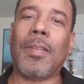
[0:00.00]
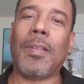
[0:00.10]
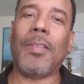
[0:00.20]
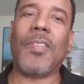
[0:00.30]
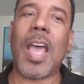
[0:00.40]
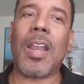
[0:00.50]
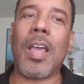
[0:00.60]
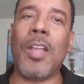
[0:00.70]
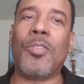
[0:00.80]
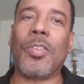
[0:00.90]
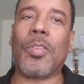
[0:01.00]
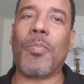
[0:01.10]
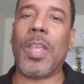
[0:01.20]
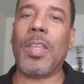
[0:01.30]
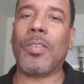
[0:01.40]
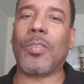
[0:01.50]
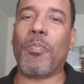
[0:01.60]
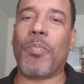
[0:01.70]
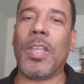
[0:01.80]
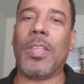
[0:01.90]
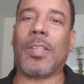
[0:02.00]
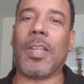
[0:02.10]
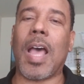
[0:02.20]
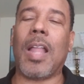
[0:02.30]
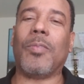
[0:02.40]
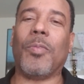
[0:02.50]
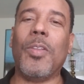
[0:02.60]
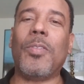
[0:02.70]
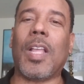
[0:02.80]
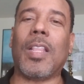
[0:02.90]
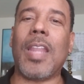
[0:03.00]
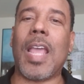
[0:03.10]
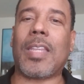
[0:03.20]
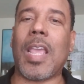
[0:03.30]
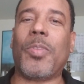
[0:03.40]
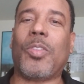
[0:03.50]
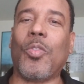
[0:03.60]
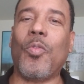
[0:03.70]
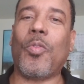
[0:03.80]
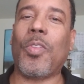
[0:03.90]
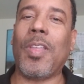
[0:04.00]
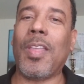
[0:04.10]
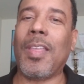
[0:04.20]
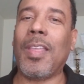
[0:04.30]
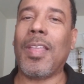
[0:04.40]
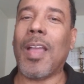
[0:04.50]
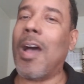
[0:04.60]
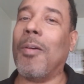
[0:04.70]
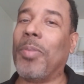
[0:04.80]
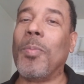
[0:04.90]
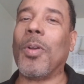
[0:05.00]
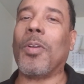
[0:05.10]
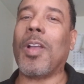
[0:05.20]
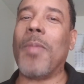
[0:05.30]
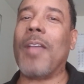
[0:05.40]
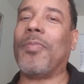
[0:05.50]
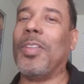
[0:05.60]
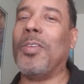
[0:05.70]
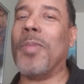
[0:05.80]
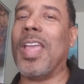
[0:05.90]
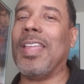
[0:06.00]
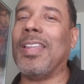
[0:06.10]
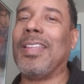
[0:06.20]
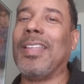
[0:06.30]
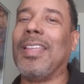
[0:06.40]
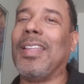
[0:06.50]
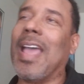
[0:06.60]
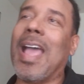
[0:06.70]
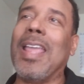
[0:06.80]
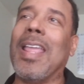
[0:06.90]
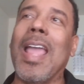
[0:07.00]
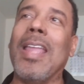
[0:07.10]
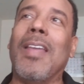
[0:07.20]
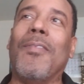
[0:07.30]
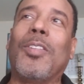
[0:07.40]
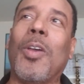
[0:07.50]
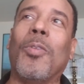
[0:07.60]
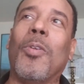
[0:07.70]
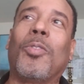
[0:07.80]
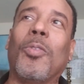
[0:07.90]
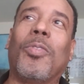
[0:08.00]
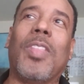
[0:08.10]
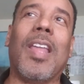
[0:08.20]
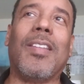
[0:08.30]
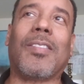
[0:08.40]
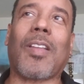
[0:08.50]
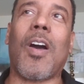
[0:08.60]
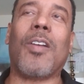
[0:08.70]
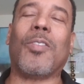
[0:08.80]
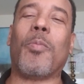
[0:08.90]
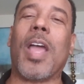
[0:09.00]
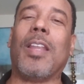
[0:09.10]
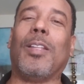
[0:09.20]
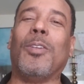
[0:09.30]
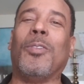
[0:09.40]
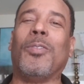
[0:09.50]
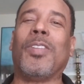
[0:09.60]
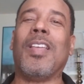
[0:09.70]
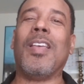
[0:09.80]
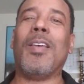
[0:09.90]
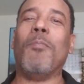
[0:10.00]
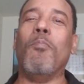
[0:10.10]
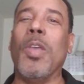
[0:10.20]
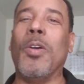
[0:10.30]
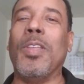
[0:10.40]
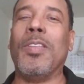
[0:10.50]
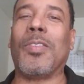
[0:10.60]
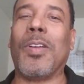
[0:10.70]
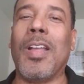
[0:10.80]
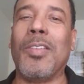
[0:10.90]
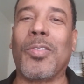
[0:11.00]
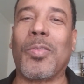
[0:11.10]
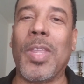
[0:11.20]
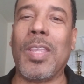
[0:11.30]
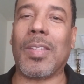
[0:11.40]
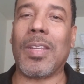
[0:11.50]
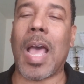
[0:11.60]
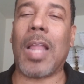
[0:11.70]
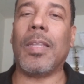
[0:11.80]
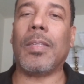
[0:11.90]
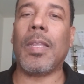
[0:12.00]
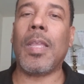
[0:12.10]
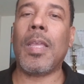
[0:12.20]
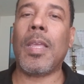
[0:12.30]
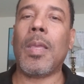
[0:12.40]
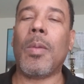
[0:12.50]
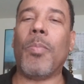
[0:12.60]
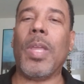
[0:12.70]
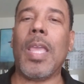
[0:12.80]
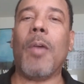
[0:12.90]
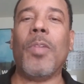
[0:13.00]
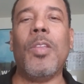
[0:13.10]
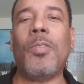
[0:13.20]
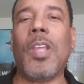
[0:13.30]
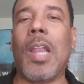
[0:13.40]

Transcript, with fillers: if not hundreds of millions or billions of dollars, when you're telling that type of truth, oh, people gonna come after you, man. Now I ain't, I ain't never told no truth that has caused nobody to lose millions or hundreds of millions of dollars. But yeah, when you tell